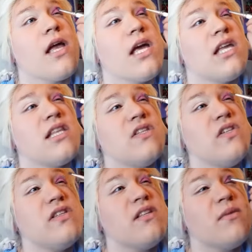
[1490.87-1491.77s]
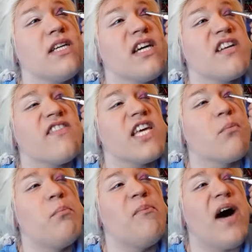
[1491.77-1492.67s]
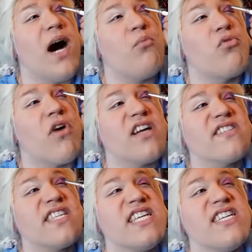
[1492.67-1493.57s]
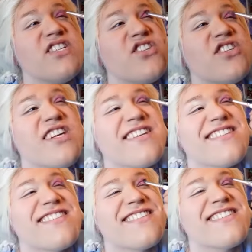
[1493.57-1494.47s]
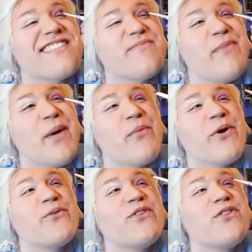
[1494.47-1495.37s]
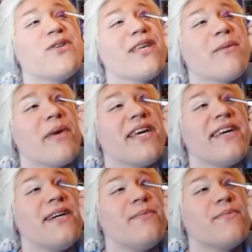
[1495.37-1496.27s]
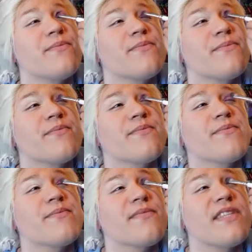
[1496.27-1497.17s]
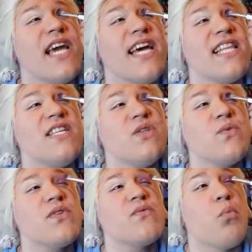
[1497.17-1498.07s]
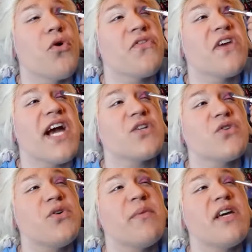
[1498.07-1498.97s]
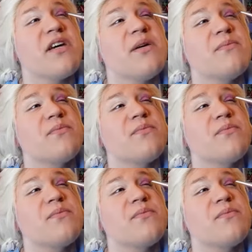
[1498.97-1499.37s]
And this is going to be kind of like Bob Rossi-ish, my approach to like makeup. At least with more theatrical makeup.